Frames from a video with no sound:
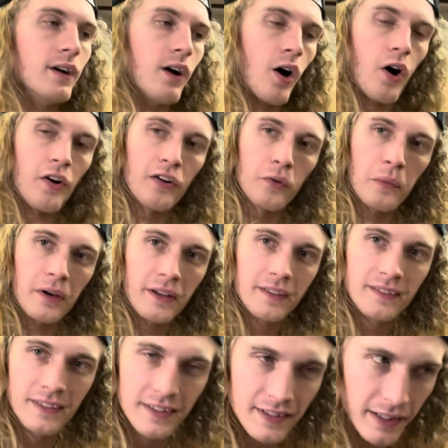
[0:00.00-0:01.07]
All right, everybody,
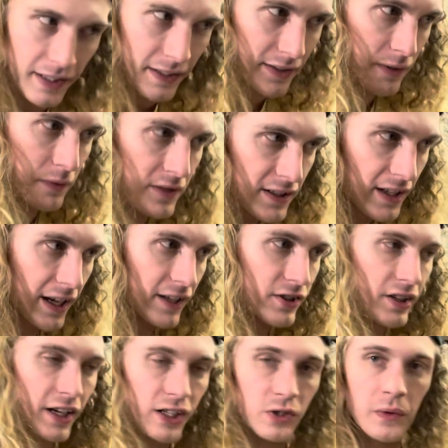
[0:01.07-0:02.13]
let's get into some
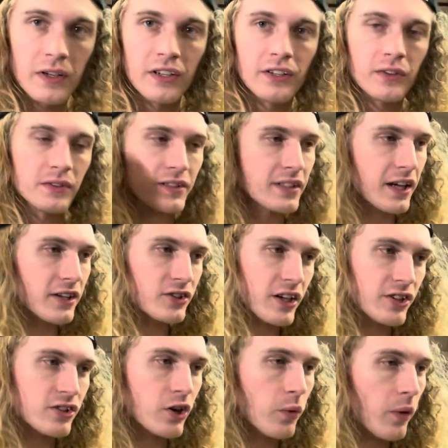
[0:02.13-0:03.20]
CHH. We ain't done no
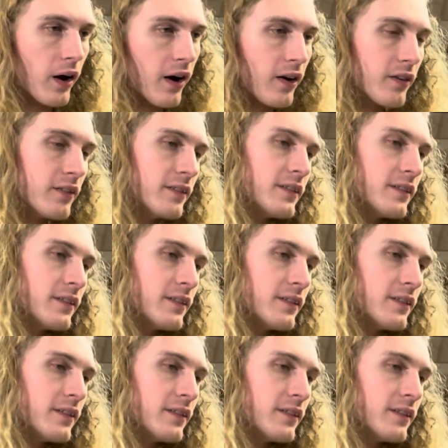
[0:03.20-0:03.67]
CHH in a while.